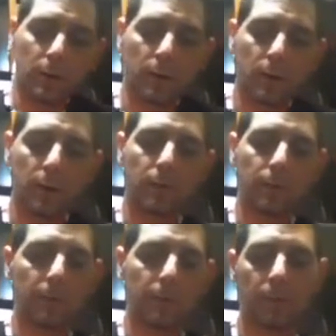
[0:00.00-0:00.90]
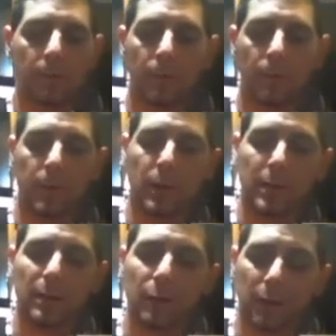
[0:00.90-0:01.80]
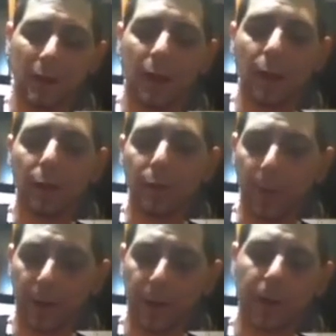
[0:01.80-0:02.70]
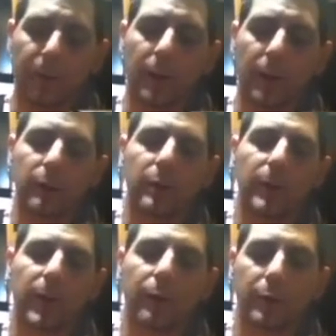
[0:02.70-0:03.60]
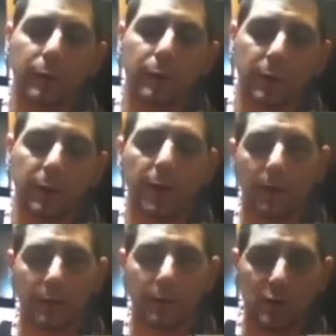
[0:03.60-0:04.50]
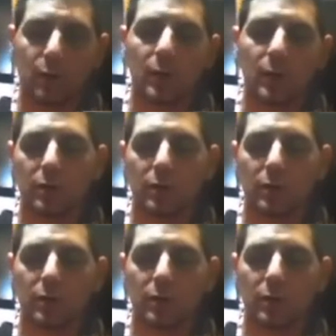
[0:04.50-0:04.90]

Okay. Because I'm doing a health pin and I'm not doing a power unit, I can switch